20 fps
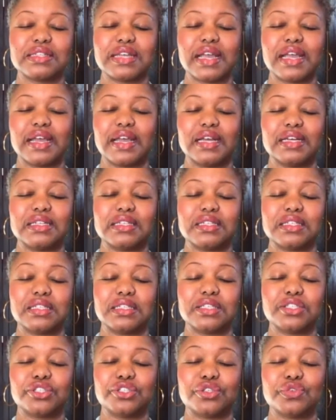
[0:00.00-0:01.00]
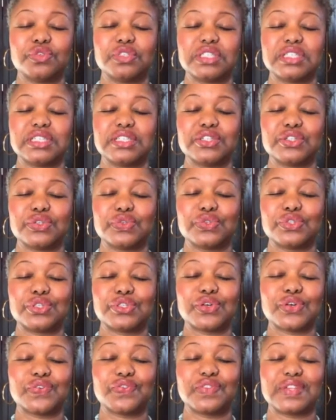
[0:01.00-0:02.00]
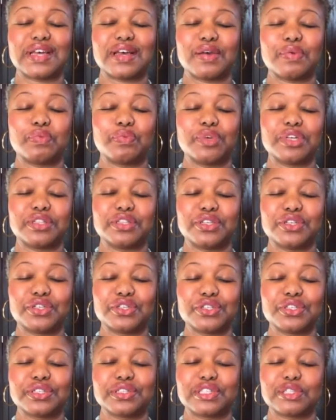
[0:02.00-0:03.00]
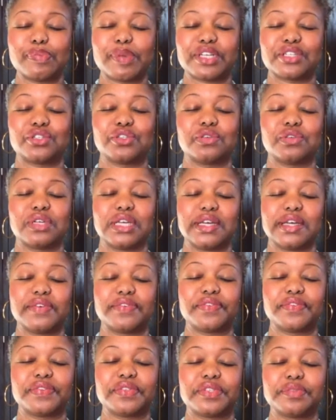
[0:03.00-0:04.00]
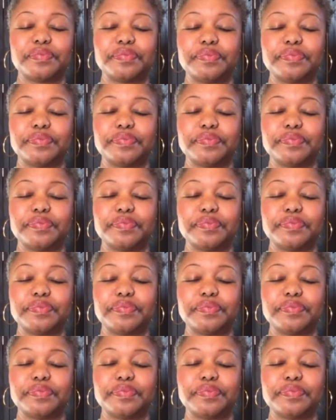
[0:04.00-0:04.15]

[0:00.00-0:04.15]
and choosing to serve them with your special gift.